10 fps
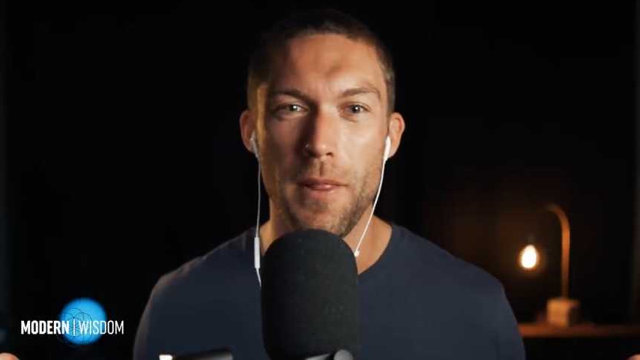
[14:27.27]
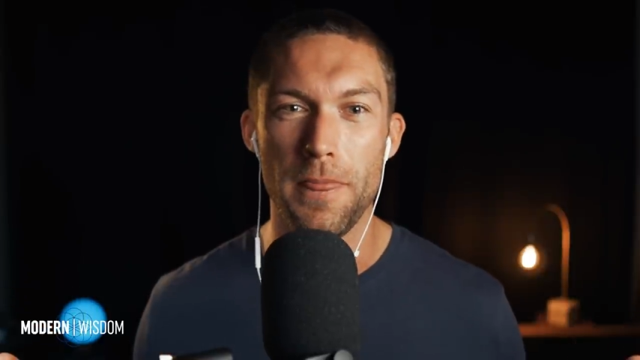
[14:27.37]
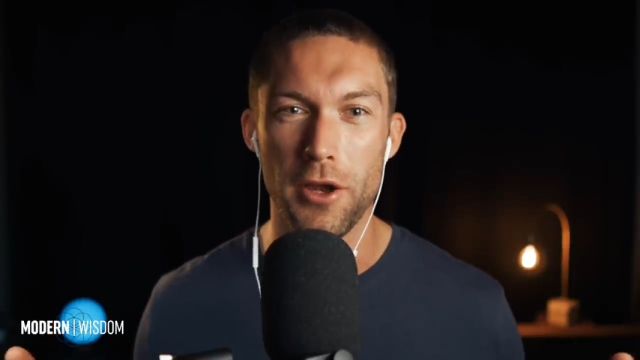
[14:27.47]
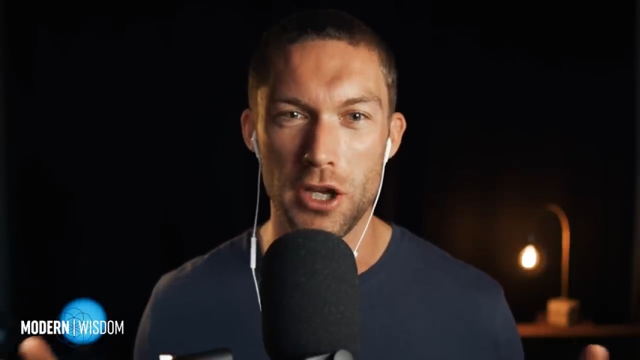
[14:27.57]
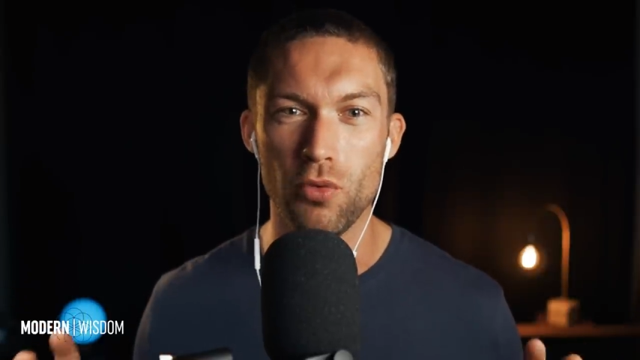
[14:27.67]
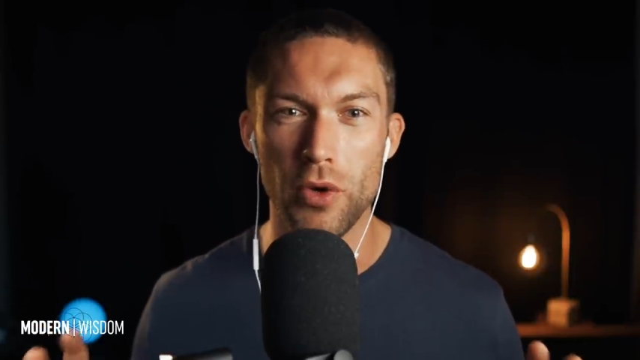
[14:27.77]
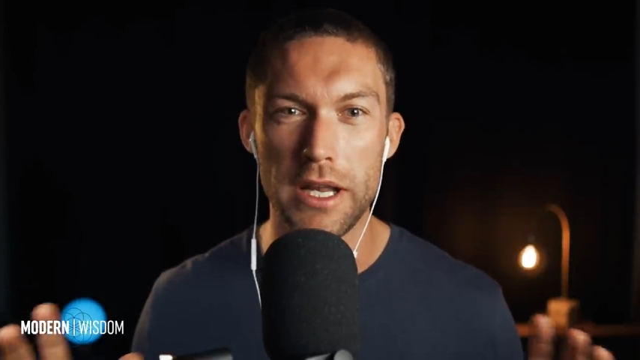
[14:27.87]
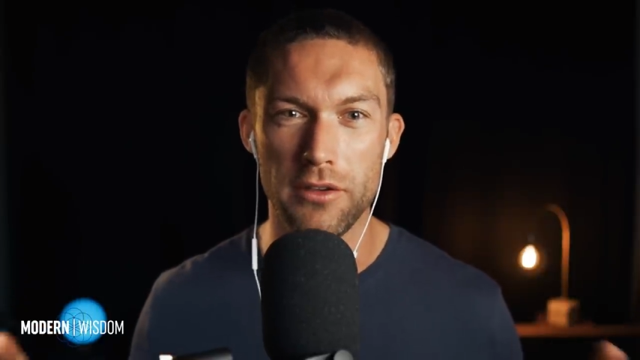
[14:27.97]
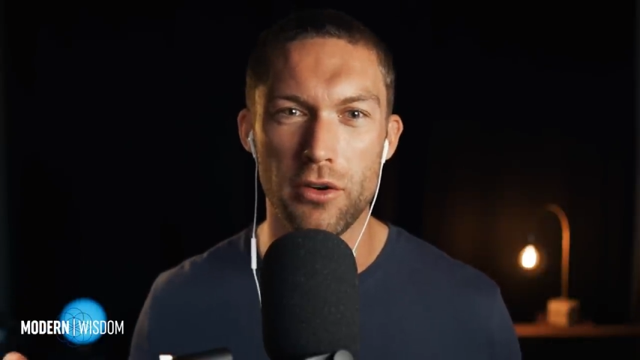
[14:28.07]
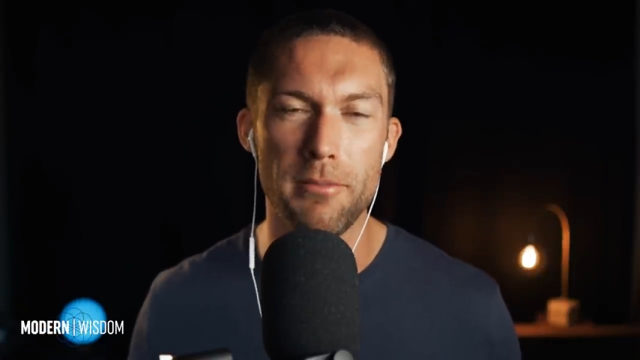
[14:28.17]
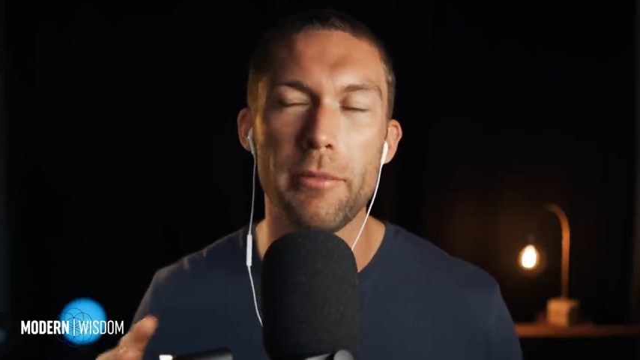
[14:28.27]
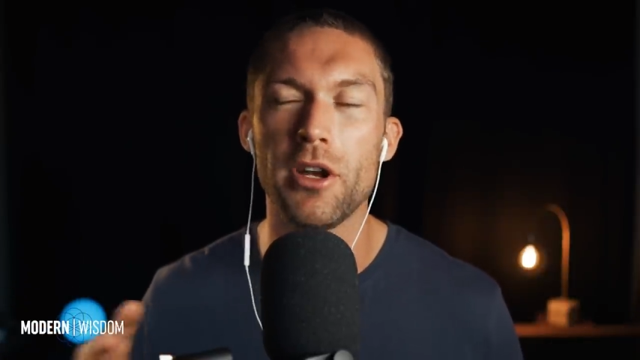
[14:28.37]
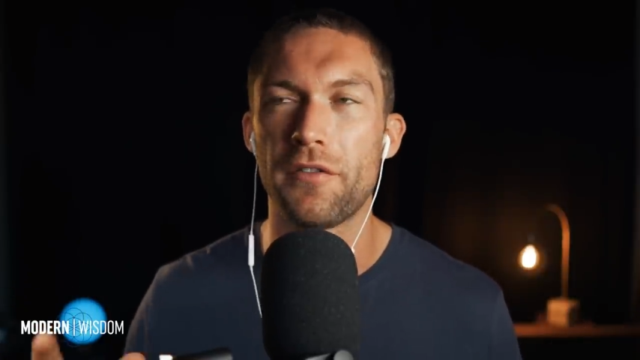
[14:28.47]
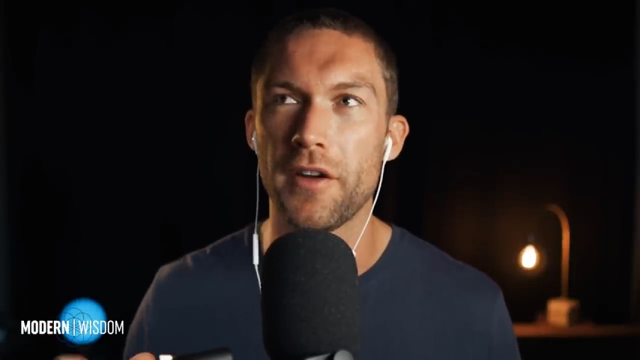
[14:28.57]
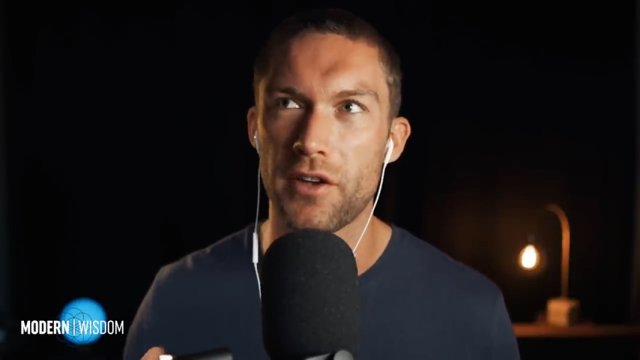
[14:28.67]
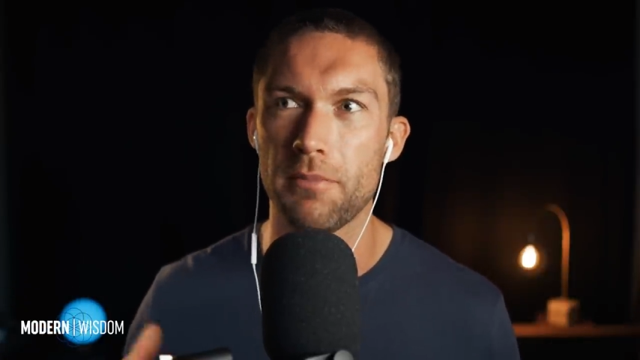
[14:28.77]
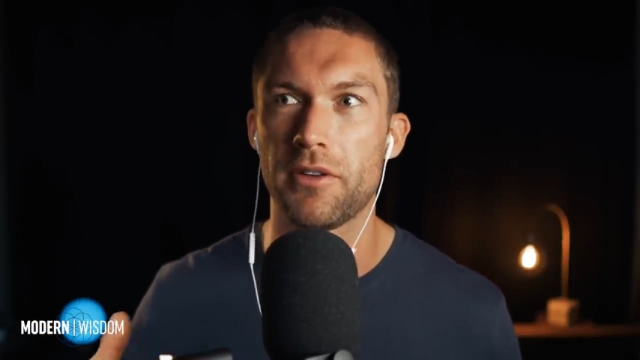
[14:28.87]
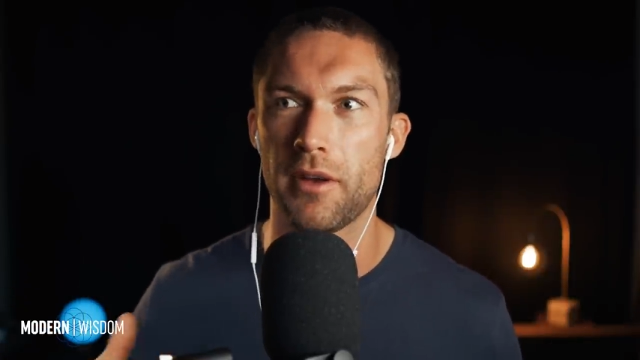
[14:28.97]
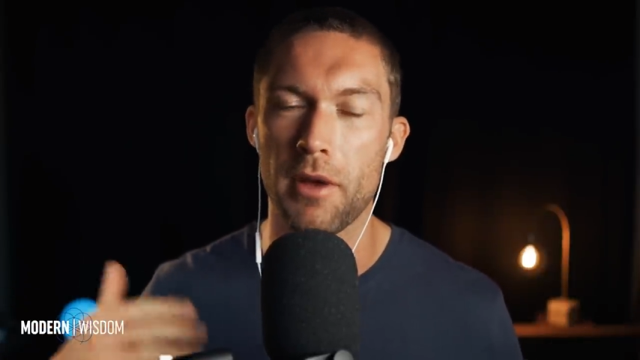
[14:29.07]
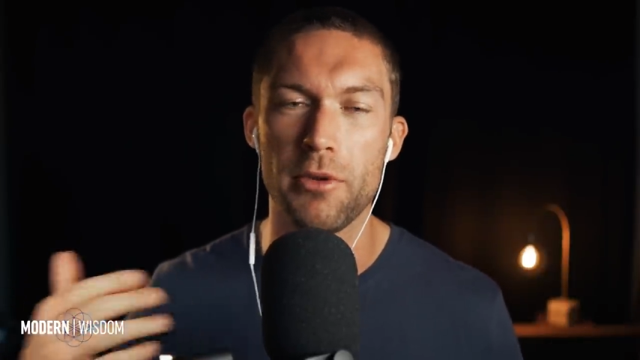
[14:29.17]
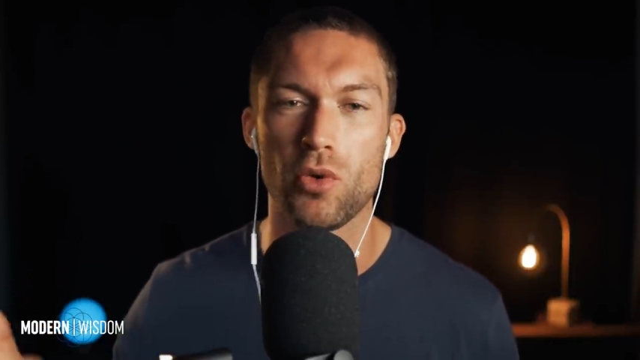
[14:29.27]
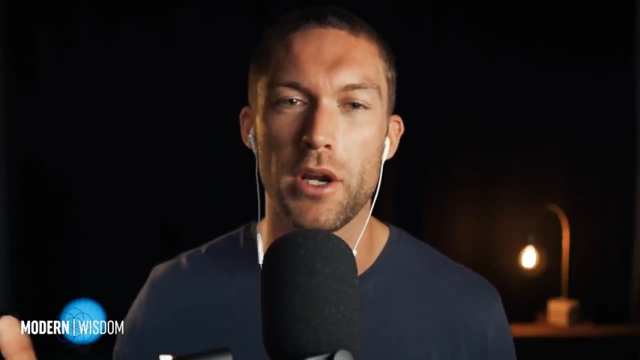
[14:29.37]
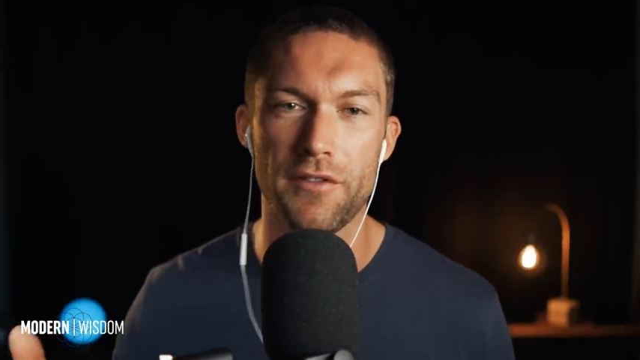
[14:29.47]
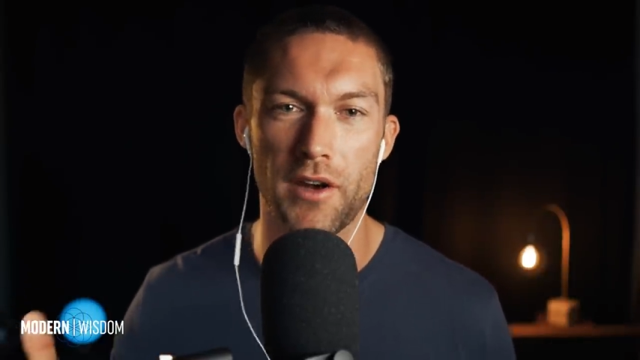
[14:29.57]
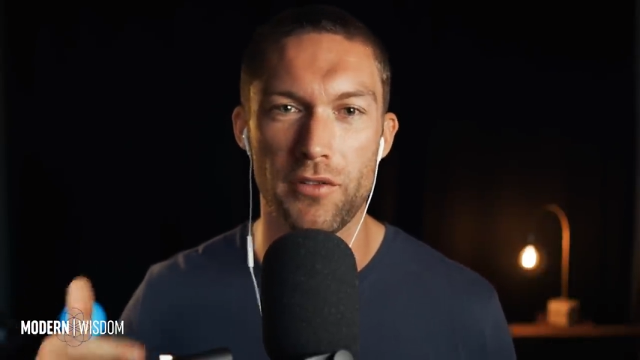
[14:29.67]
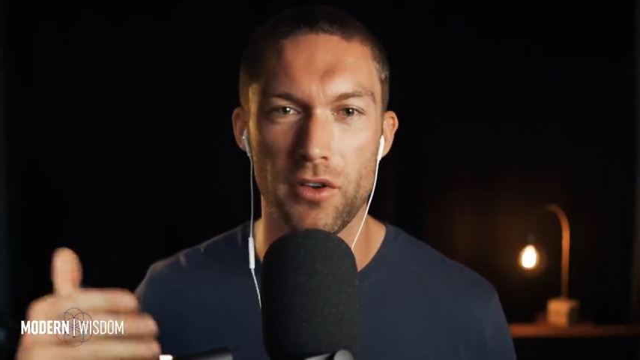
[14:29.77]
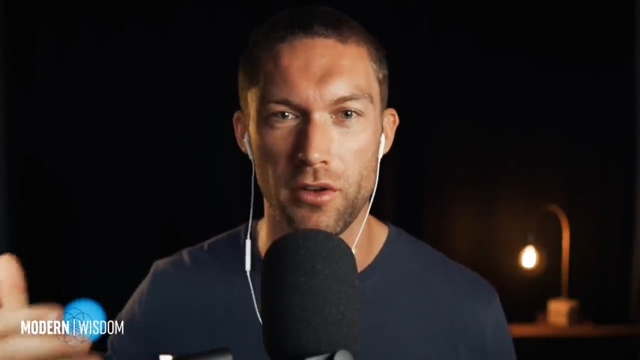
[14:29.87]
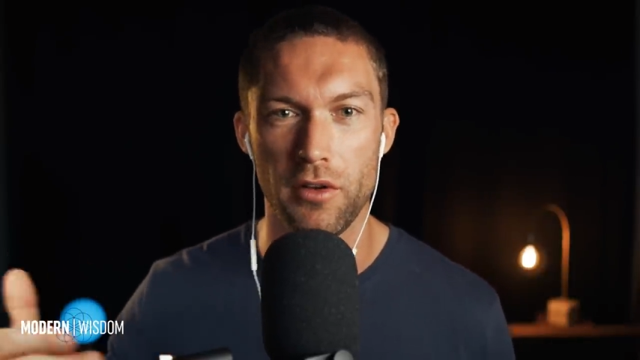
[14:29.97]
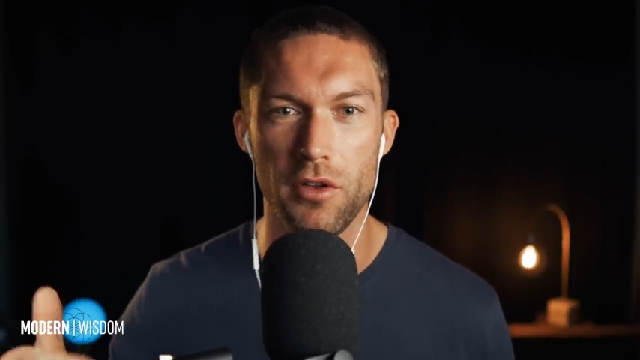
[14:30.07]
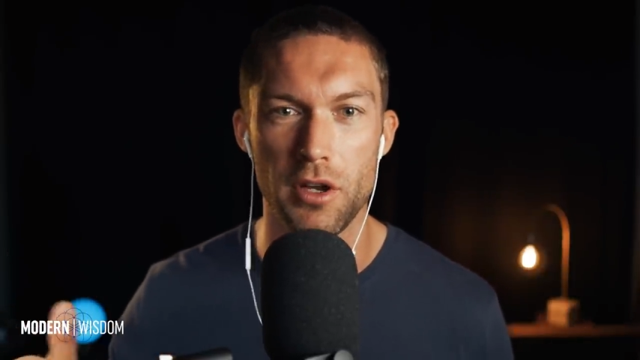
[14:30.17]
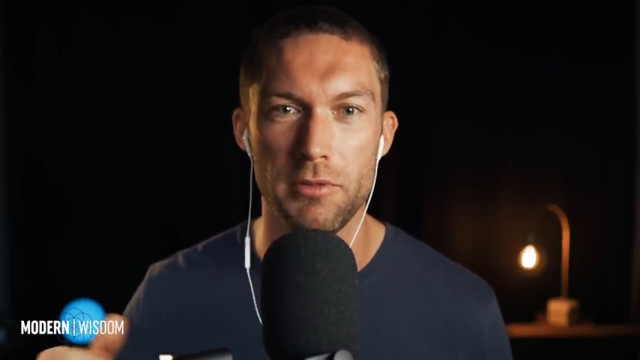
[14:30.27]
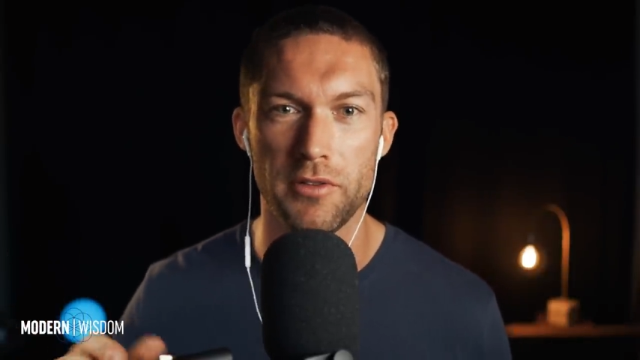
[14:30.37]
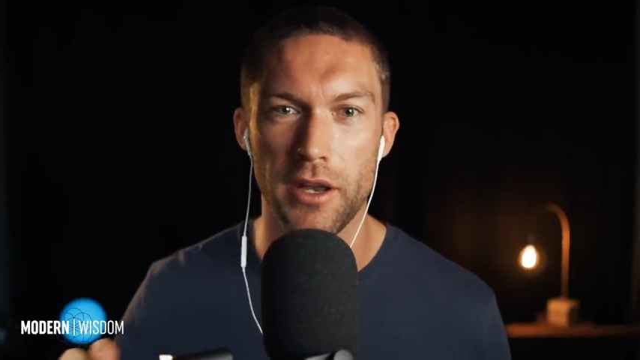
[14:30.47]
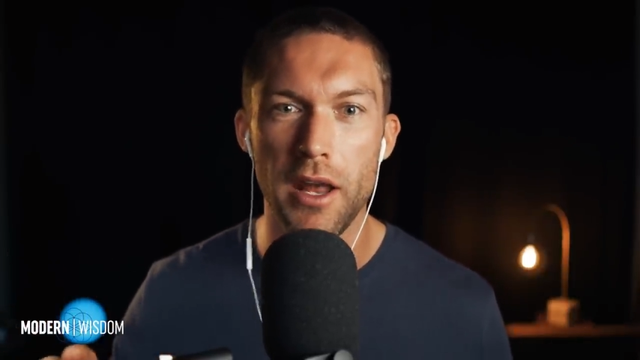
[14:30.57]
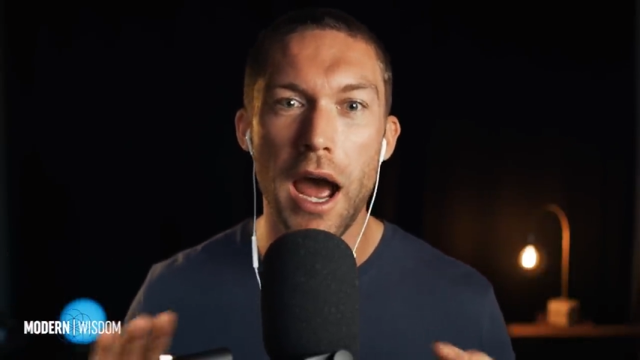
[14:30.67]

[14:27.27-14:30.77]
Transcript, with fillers: that you really, maybe not 15%, maybe 25 to sort of 30%.